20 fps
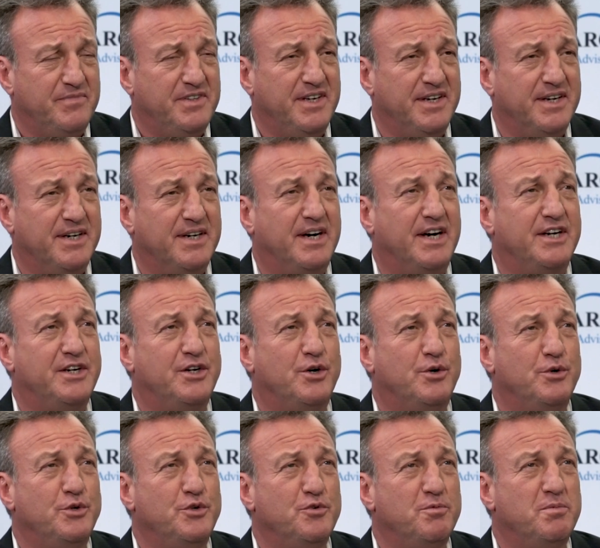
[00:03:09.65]
Yeah, I
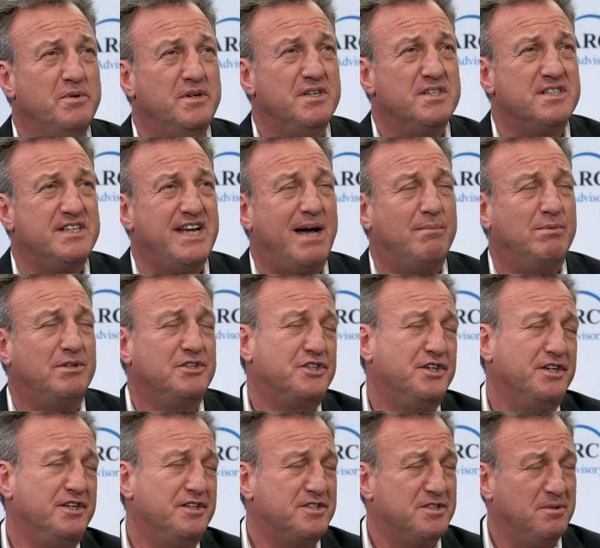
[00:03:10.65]
know you've been
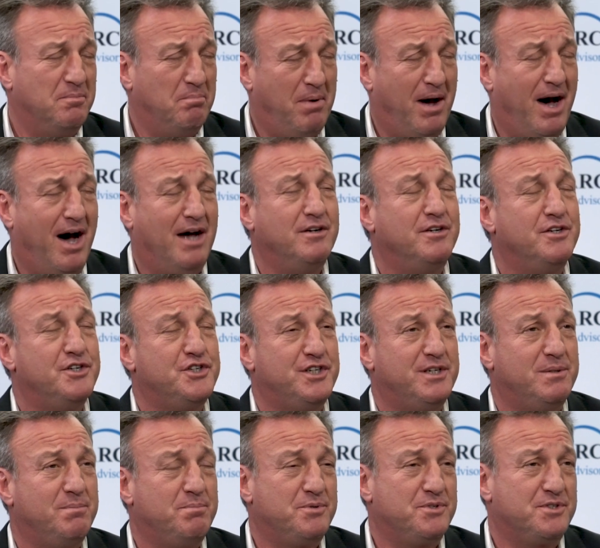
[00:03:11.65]
establishing some
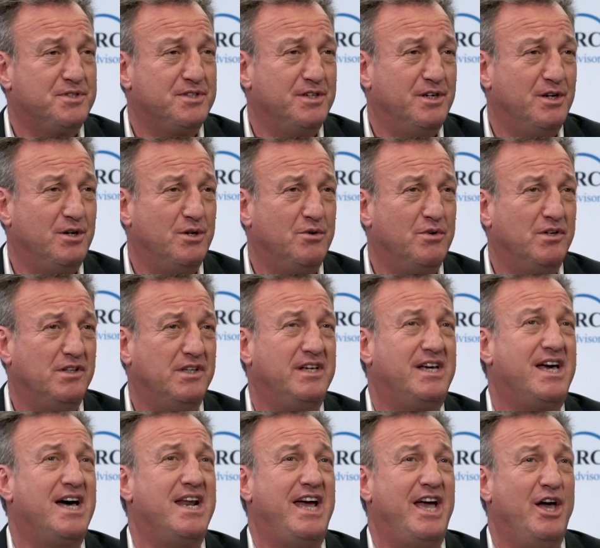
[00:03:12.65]
partnerships, you know, to really
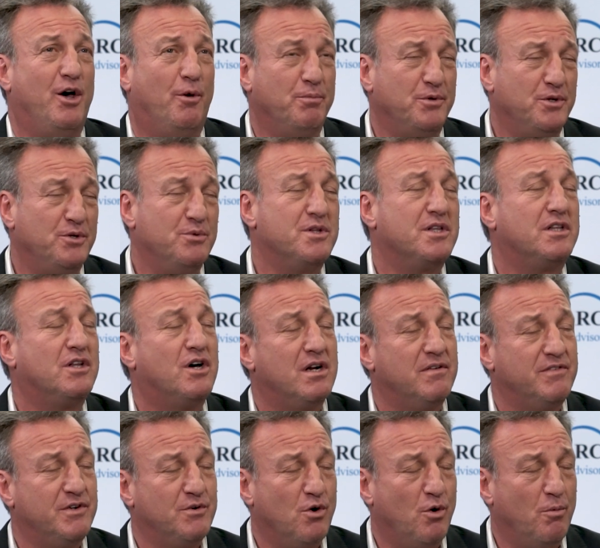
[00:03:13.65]
kind of help you with a lot
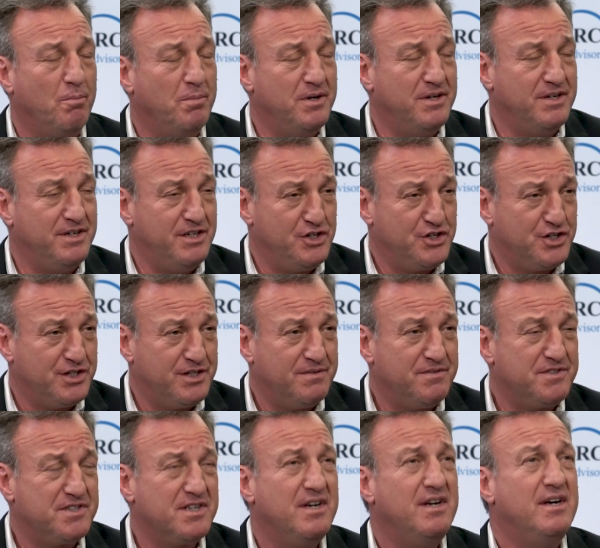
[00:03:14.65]
of your open
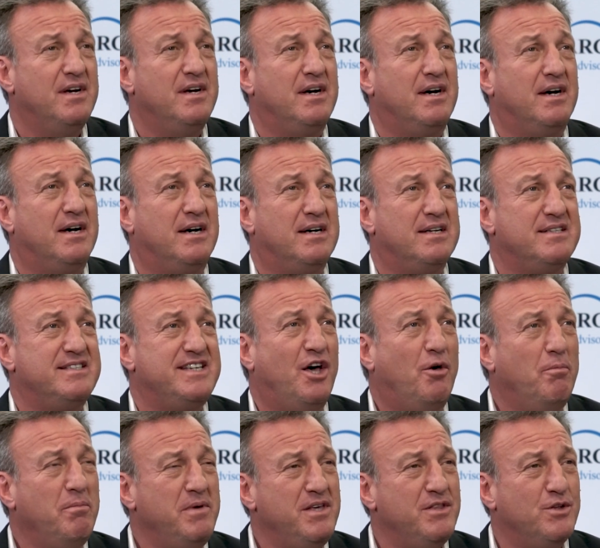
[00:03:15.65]
initiatives.
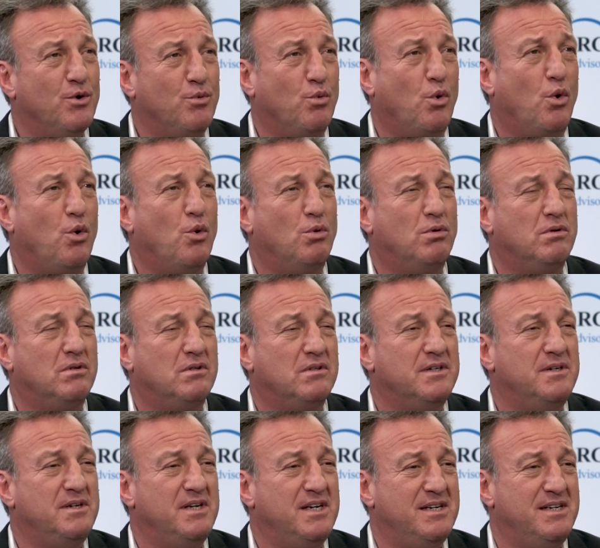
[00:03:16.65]
Tell me the role
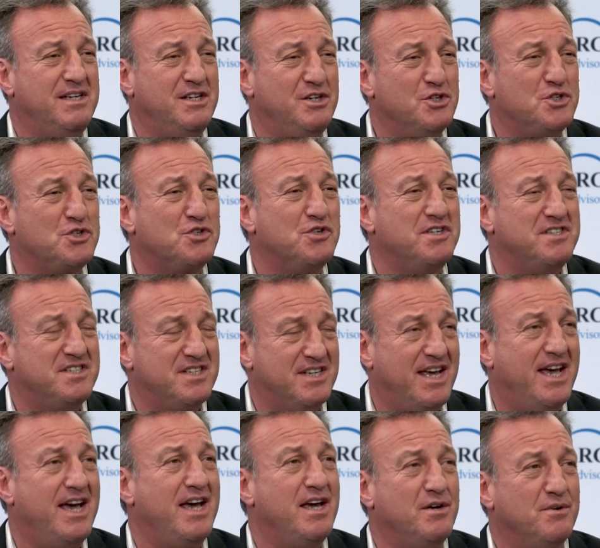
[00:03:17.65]
in industry
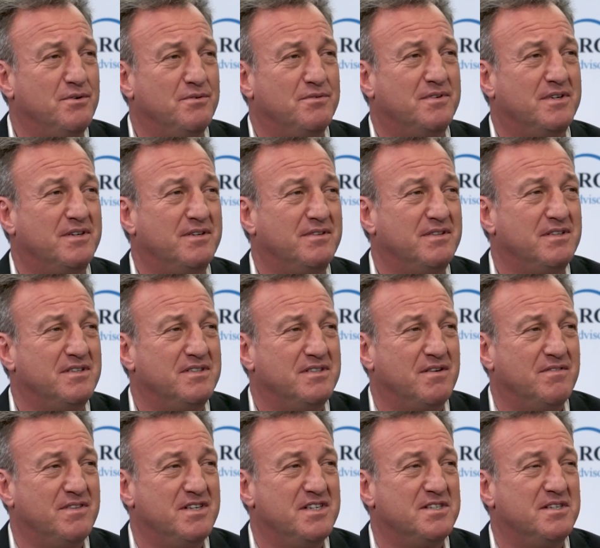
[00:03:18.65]
today of this
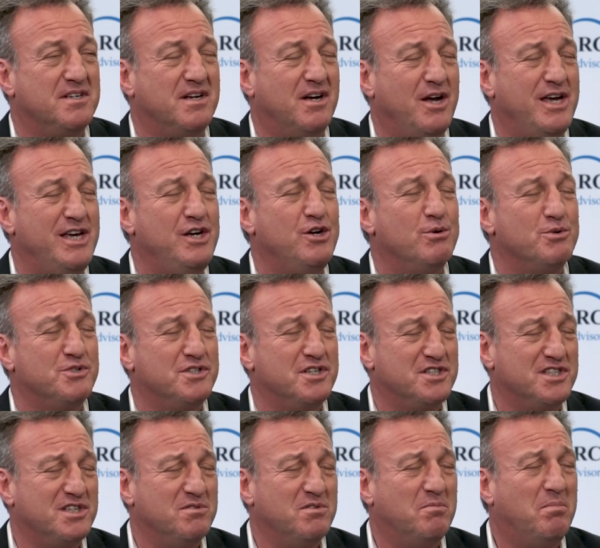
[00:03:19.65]

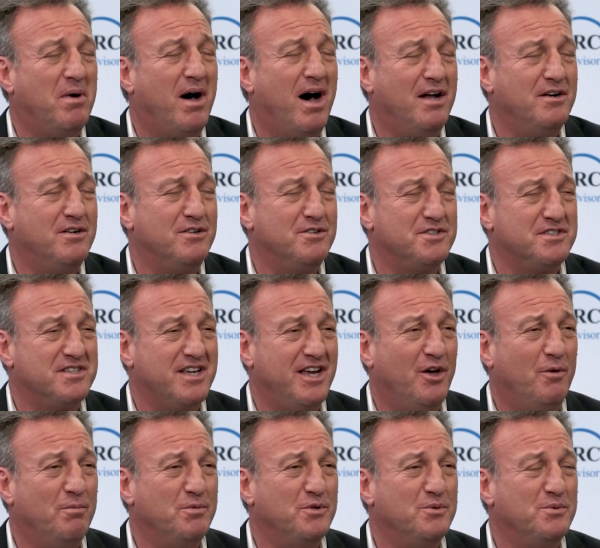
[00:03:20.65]
ecosystem of partners to
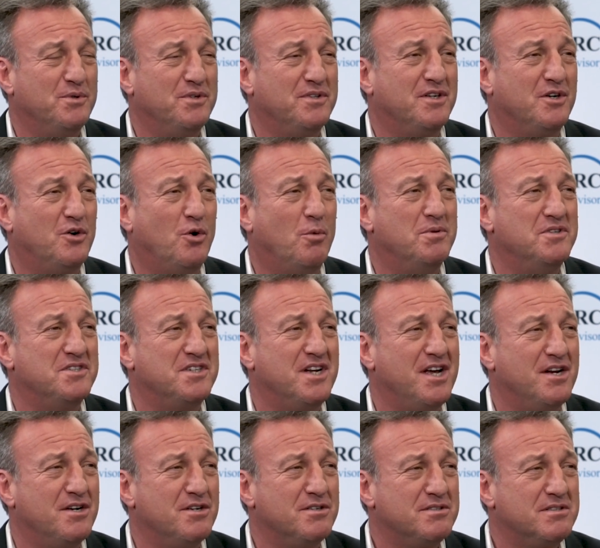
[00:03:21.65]
help you with open
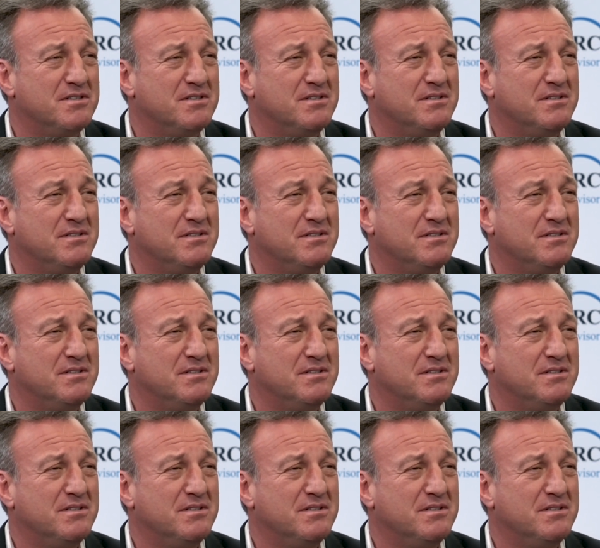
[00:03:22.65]
standards.